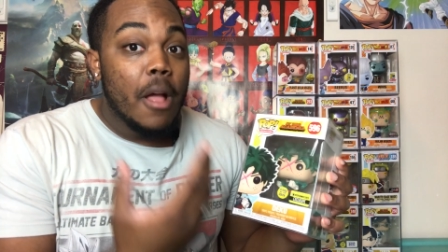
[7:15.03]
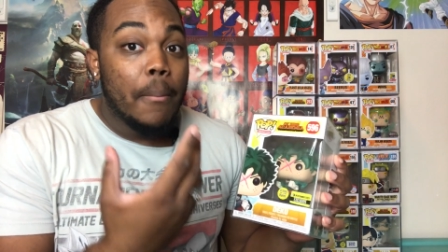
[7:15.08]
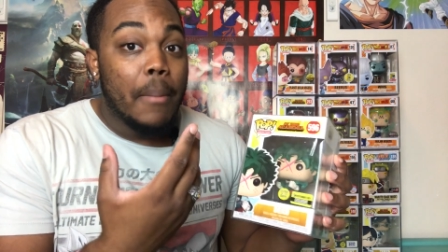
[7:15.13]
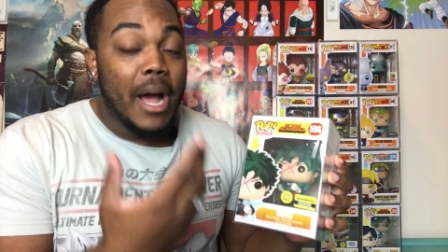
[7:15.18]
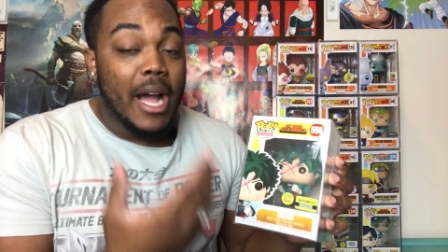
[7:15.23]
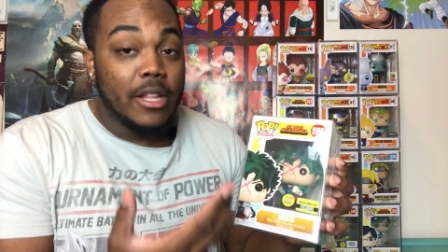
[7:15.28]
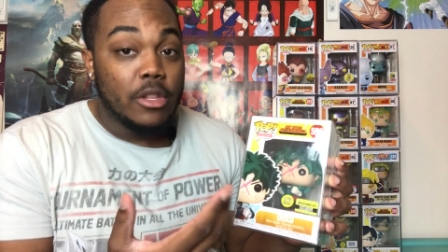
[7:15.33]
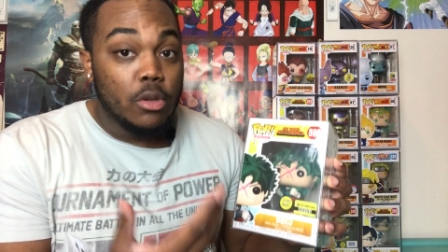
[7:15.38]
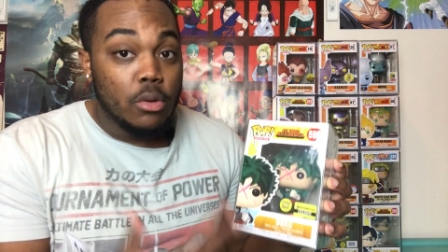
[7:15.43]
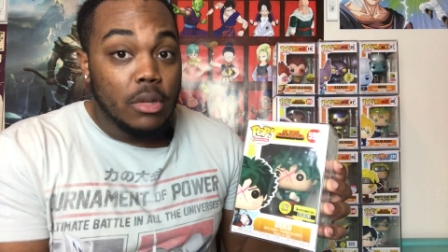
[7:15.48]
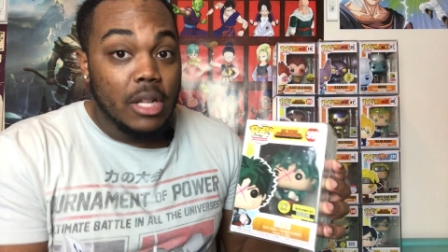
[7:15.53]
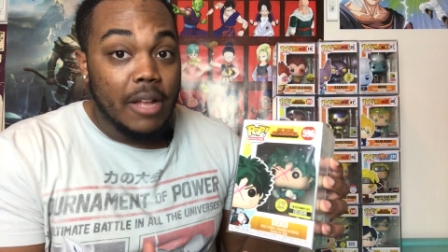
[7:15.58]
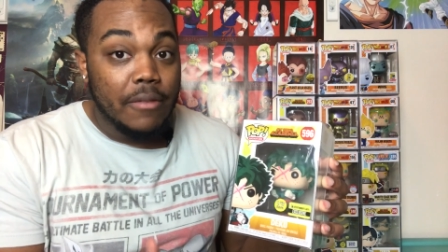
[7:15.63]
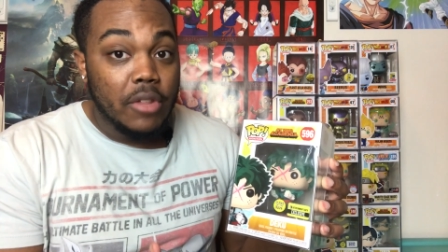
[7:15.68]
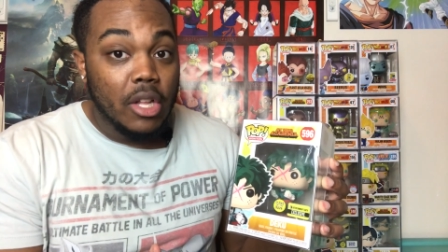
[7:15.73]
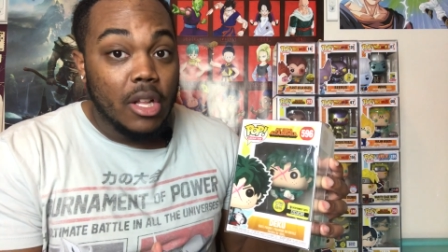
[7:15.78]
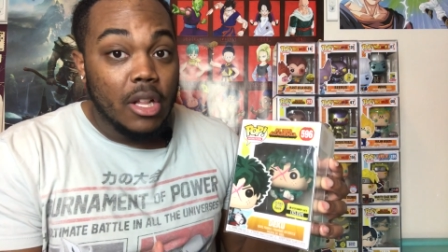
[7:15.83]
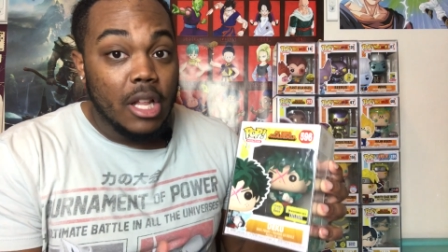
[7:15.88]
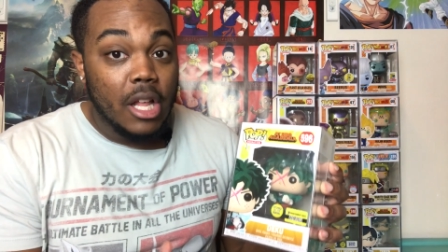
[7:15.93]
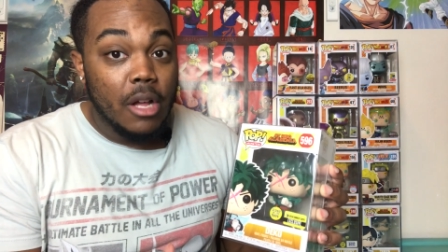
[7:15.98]
but I do love
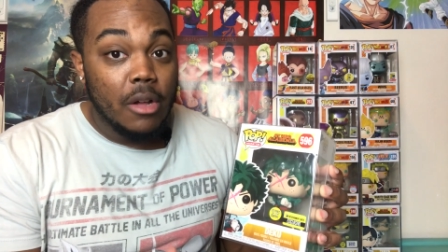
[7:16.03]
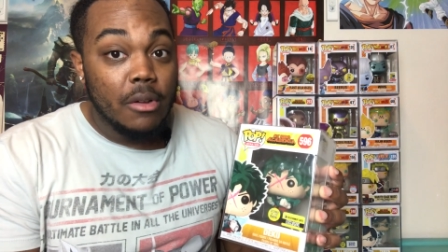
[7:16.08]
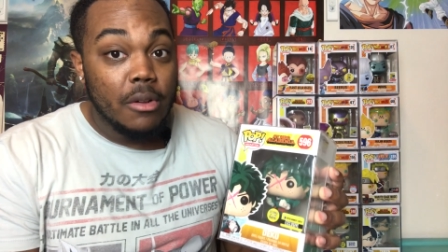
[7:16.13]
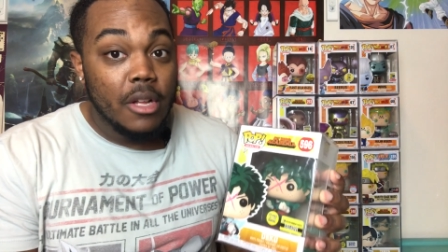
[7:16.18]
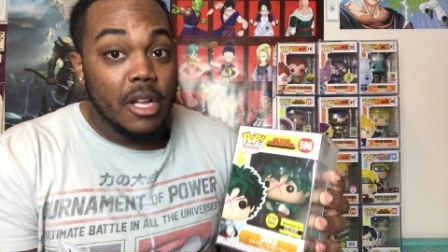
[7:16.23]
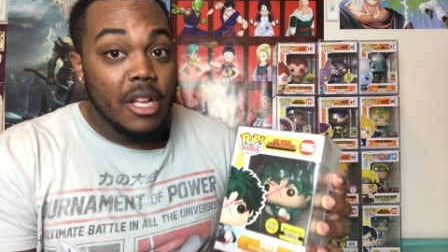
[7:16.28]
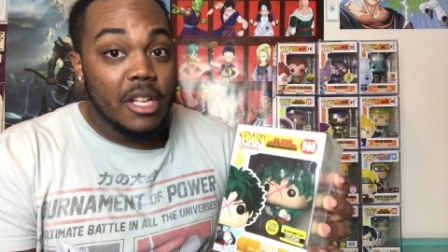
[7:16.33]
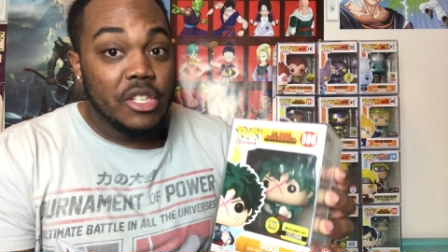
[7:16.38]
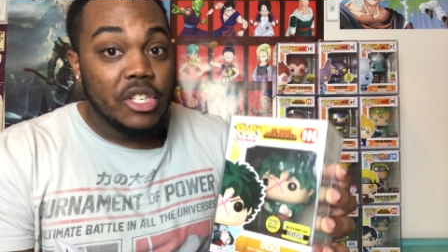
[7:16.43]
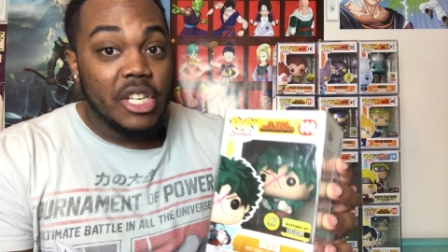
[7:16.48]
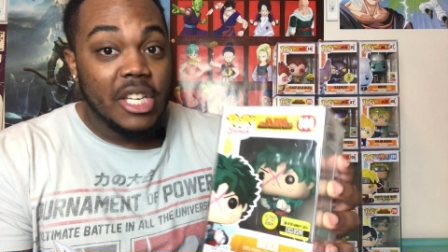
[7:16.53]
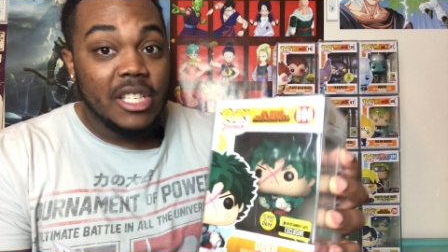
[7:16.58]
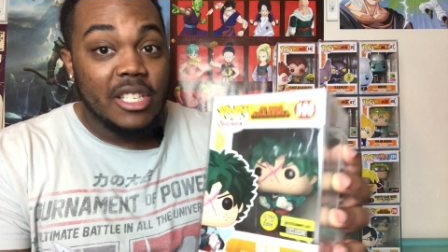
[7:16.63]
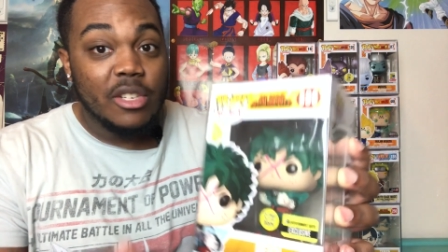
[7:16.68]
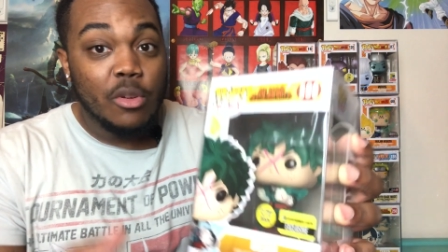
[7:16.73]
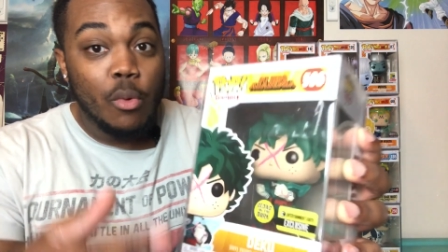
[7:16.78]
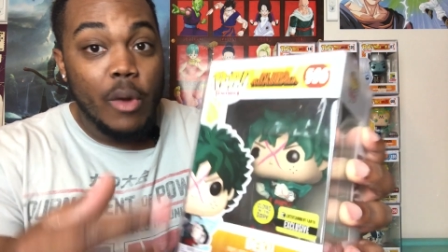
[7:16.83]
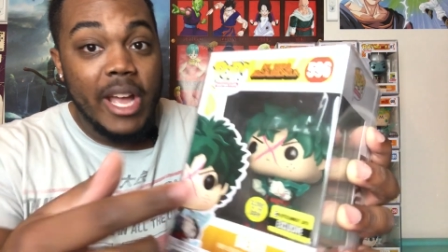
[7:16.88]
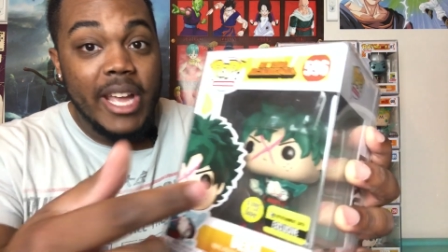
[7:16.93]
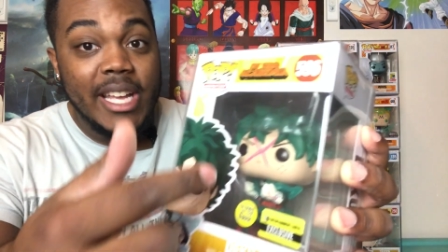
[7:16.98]
the glow. Just
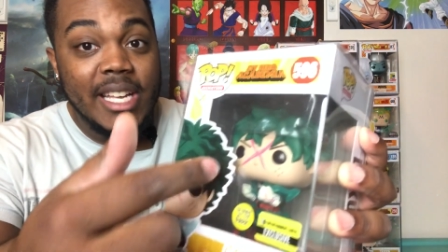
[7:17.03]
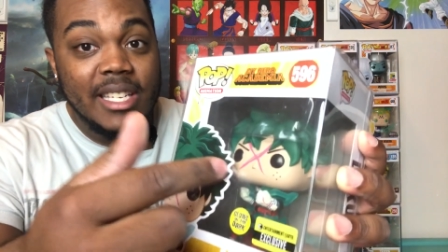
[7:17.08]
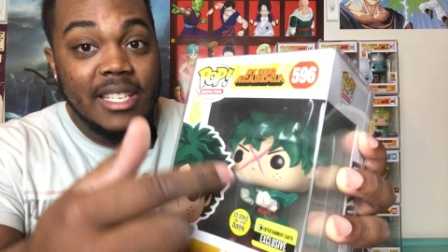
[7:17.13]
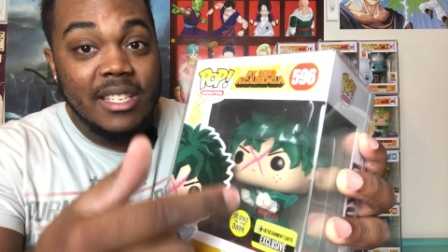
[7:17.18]
the way his